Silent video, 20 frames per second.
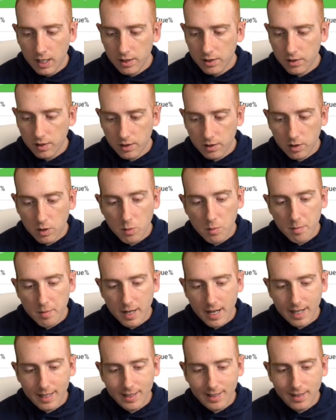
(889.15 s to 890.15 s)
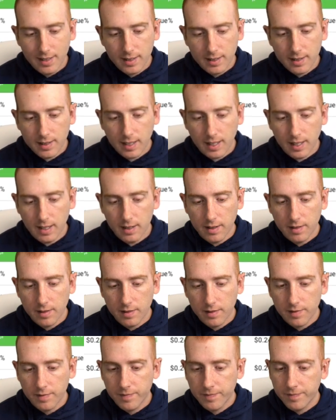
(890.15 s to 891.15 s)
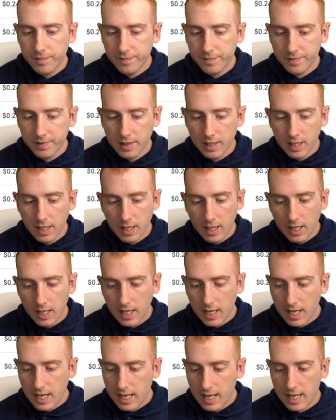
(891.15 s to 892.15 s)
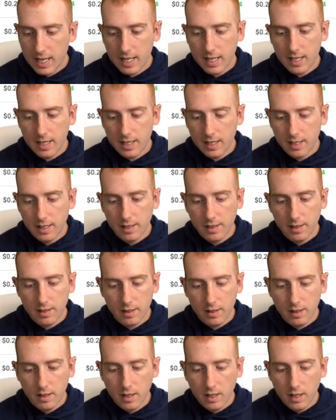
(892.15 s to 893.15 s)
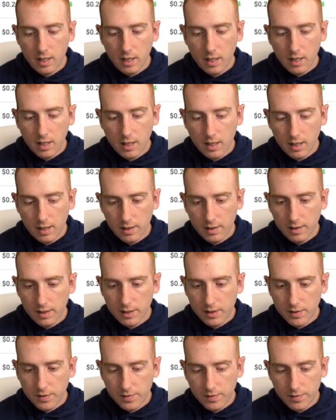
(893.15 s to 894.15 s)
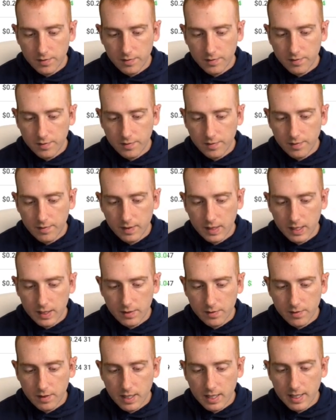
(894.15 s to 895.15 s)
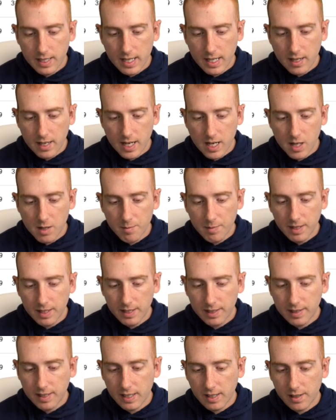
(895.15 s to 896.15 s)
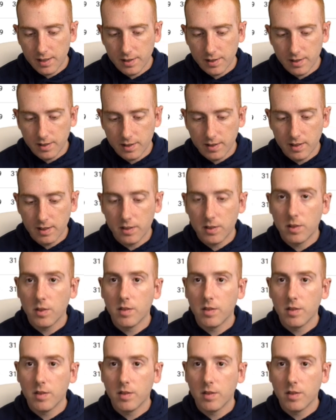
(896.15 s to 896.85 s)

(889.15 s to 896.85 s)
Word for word: So let's go back to the scan and uh, let's let's find out how many sales this is.